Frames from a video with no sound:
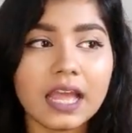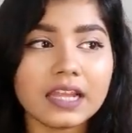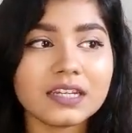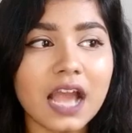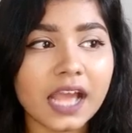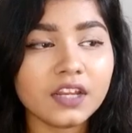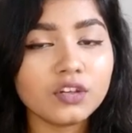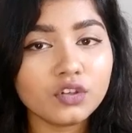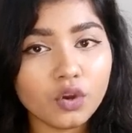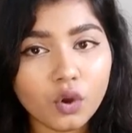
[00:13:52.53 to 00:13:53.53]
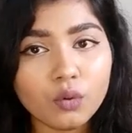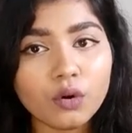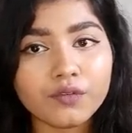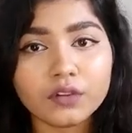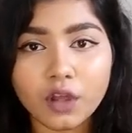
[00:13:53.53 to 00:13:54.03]
And I know
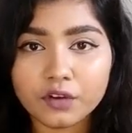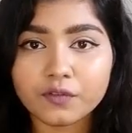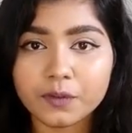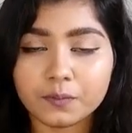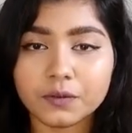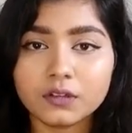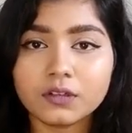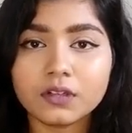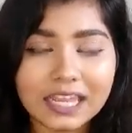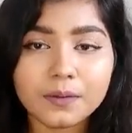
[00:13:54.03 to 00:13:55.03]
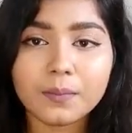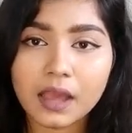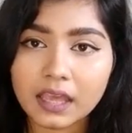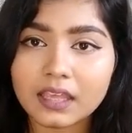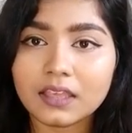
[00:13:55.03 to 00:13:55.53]
of a lot of people in
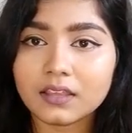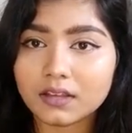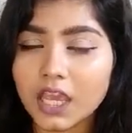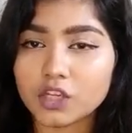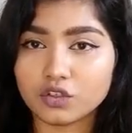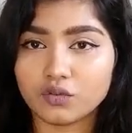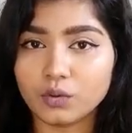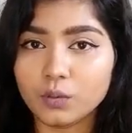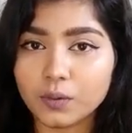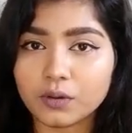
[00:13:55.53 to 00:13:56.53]
my age group